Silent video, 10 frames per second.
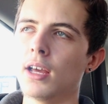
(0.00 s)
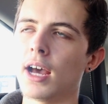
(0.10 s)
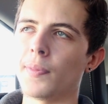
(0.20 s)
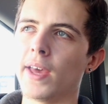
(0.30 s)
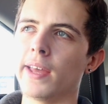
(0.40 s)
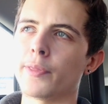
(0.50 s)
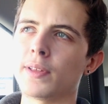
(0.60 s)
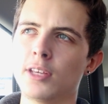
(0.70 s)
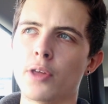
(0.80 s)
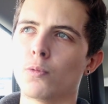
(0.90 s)
And then I
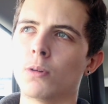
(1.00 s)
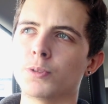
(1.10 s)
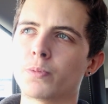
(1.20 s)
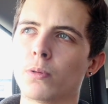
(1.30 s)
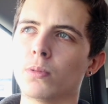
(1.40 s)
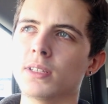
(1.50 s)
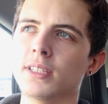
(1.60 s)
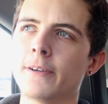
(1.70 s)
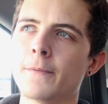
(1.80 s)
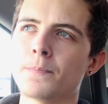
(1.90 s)
think the other one was
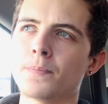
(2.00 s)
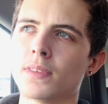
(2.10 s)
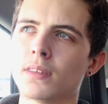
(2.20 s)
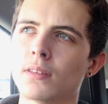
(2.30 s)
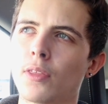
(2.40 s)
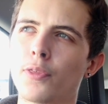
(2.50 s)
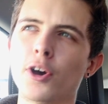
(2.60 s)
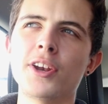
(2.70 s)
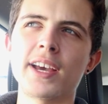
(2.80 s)
probably third